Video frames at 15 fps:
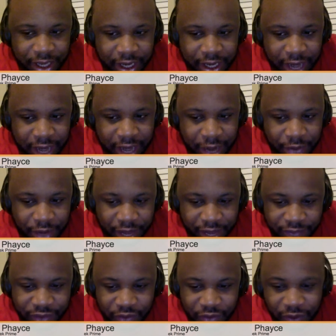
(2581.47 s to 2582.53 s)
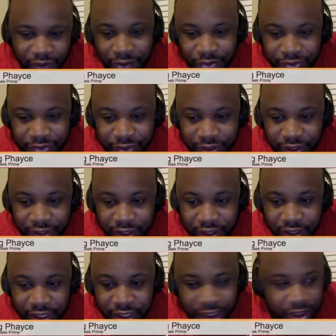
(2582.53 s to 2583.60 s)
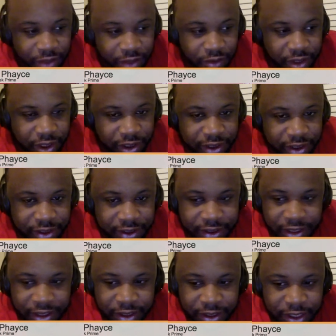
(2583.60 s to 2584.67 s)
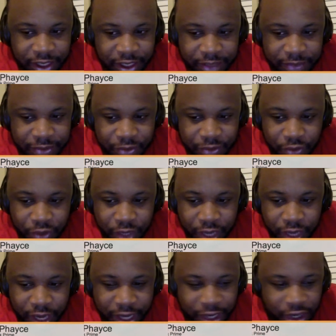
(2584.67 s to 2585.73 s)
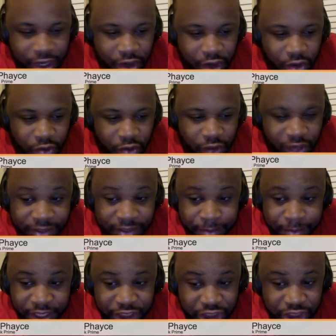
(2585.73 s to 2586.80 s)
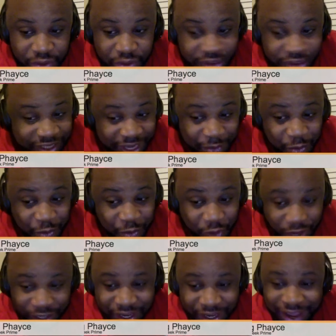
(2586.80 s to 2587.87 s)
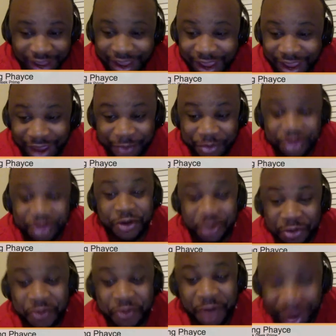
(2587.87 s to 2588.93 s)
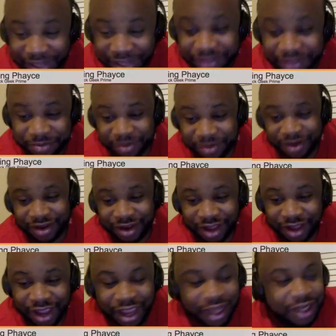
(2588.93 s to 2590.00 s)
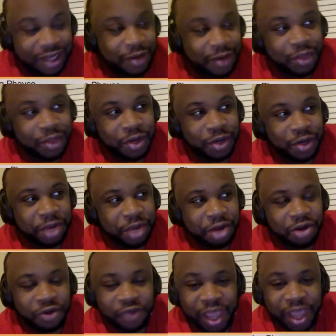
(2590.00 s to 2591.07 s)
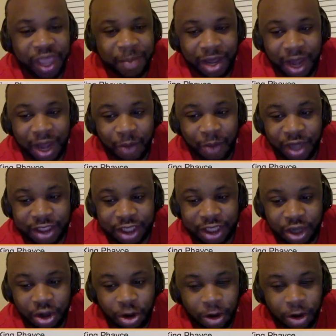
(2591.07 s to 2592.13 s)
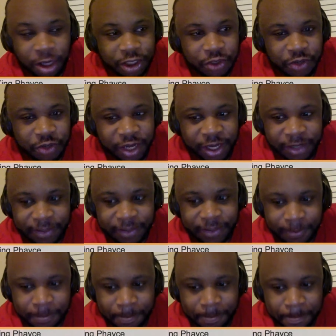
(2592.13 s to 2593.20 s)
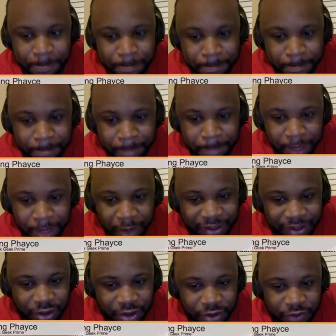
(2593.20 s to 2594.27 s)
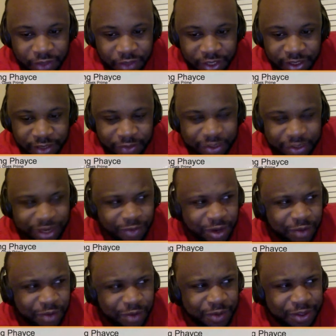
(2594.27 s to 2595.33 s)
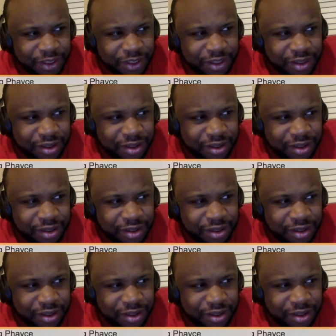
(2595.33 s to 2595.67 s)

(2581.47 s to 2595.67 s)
hour and a half, 2 hours. They can literally just tell the damn story and go as many shows as they want, and we're going to watch them. And when Daredevil came out, I watched it all in 2 days. Watched it all in 2 days. I was like, what was it?